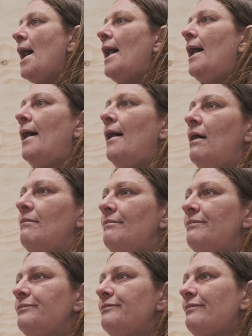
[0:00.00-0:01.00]

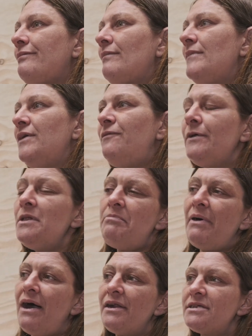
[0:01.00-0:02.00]
You feel a
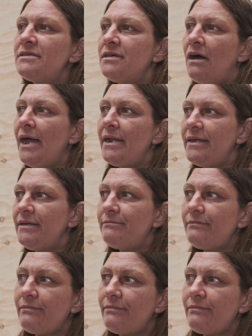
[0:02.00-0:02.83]
part of society